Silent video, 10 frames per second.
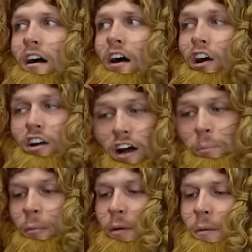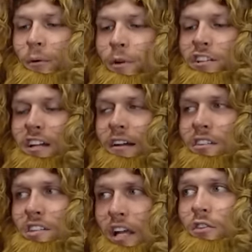A couple people reached out to
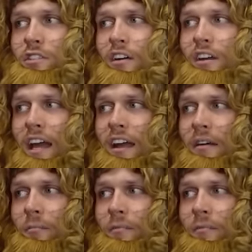Secretary Camp